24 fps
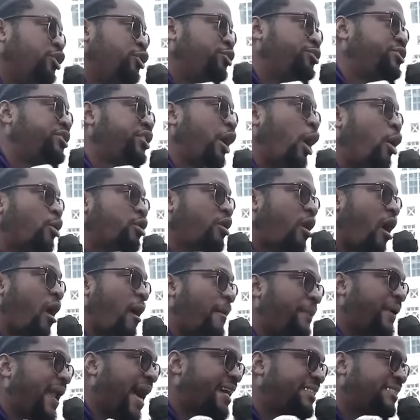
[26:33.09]
you
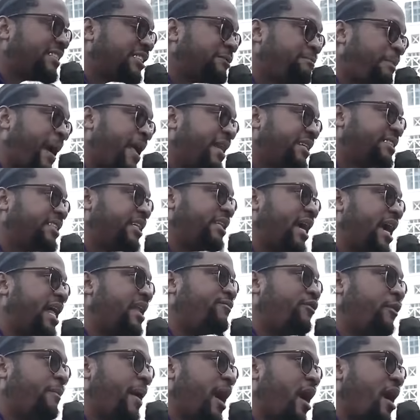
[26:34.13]
so-called blacks, Hispanics, and
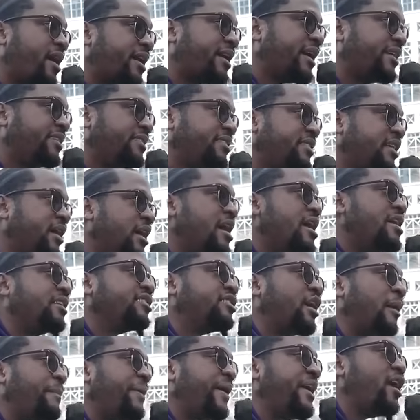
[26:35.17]
Native Americans,
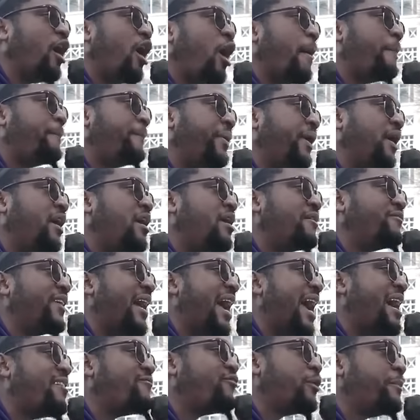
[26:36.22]
to be above
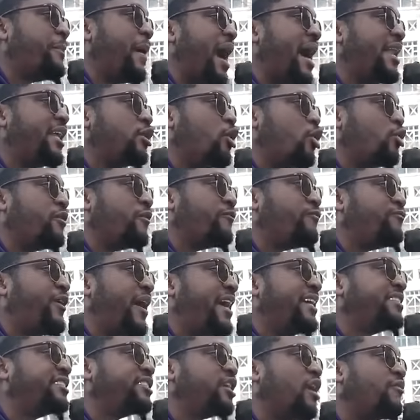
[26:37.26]
everybody on the
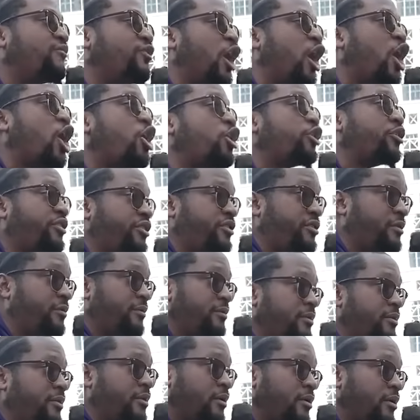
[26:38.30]
face of the earth.
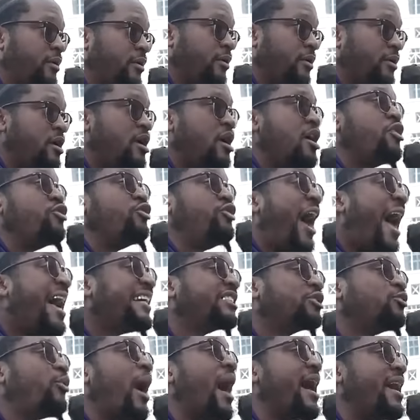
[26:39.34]

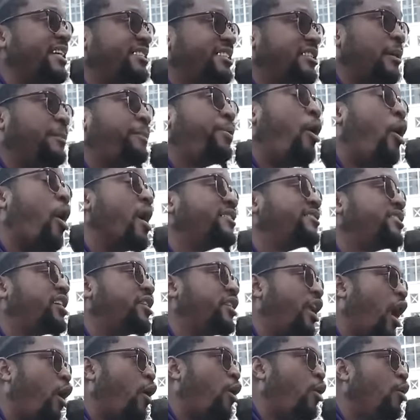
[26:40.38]
That's why it's important to
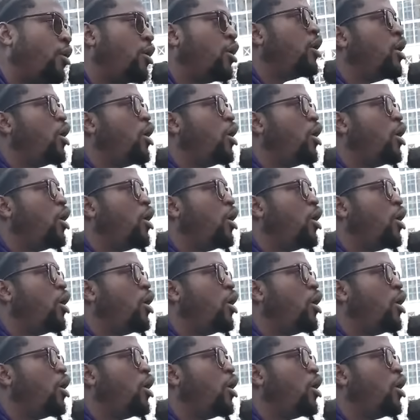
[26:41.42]
know